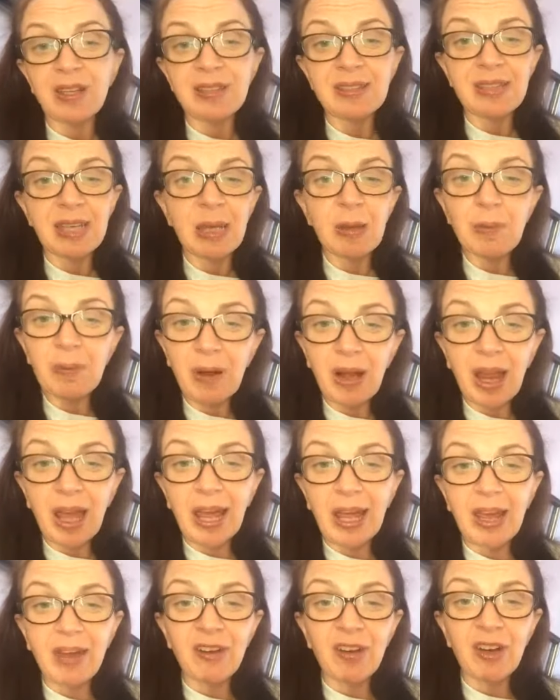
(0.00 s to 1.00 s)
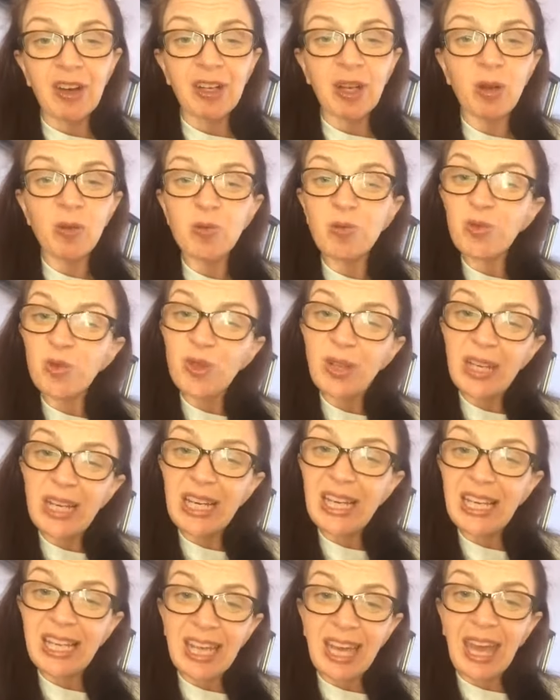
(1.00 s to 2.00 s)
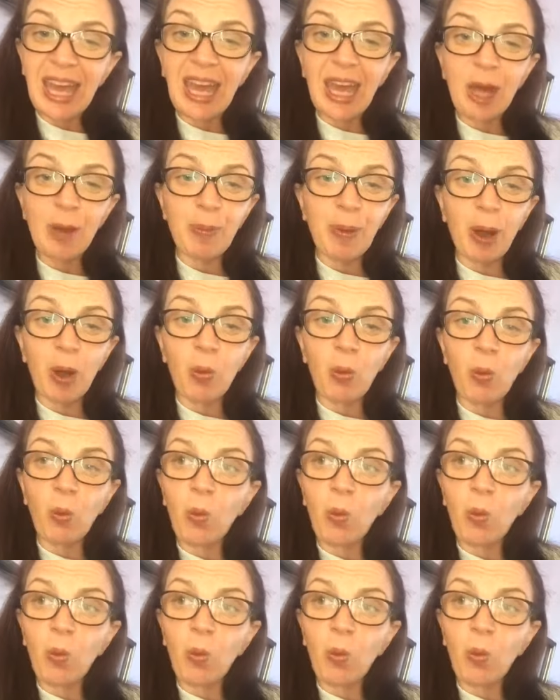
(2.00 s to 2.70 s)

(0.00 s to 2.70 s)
team player and I don't really care about